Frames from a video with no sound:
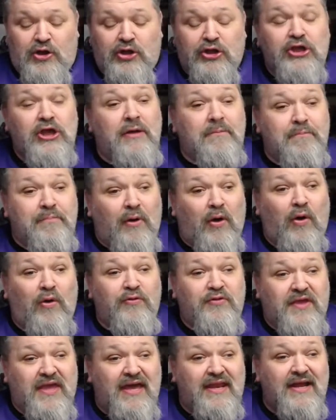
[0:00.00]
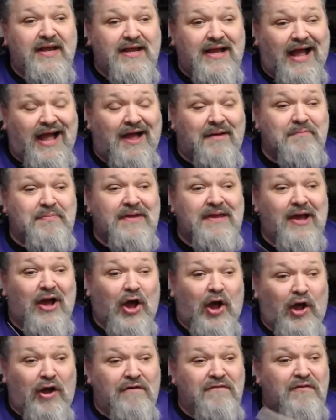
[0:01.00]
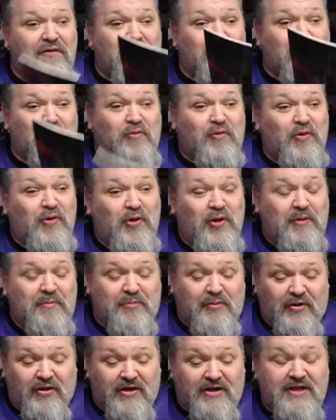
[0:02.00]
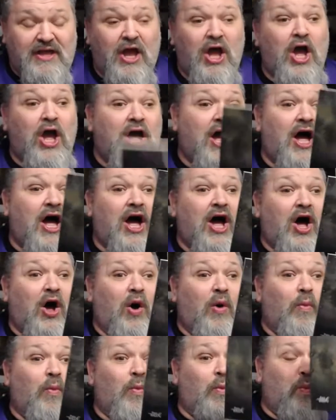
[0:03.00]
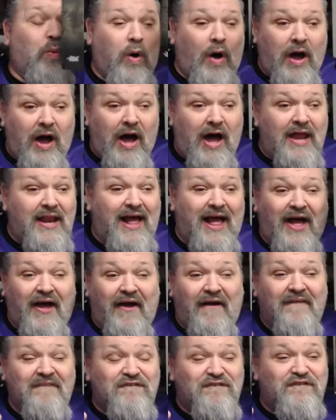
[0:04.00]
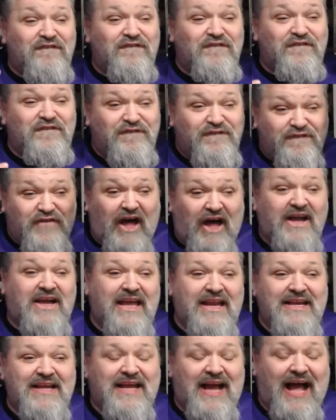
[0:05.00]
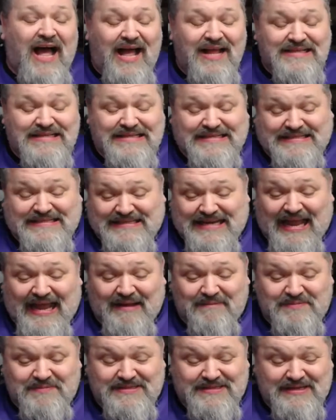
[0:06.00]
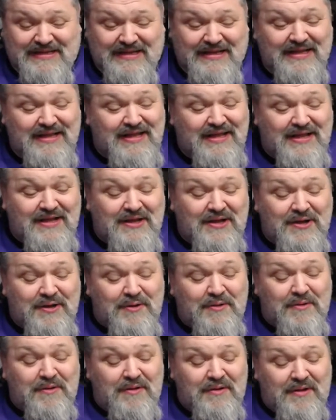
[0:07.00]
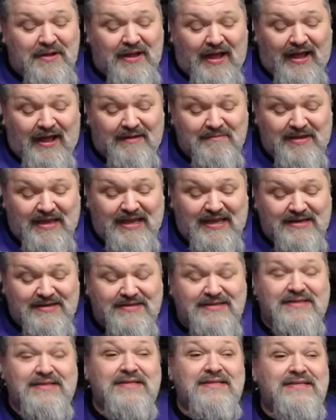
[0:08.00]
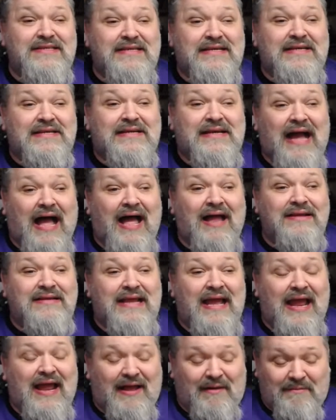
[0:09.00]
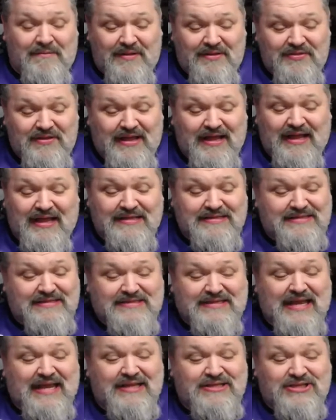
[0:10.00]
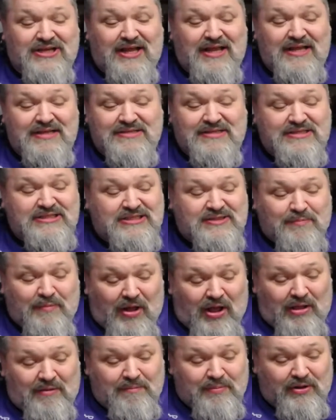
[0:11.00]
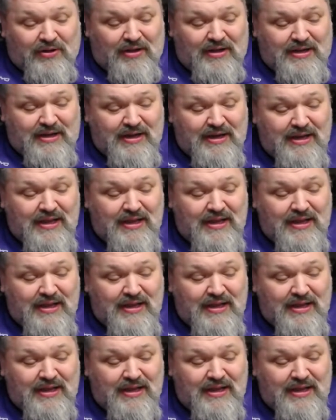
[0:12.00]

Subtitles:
you both get a copy of the rule book. What a fucking concept. I mean, goddamn. It's a small book.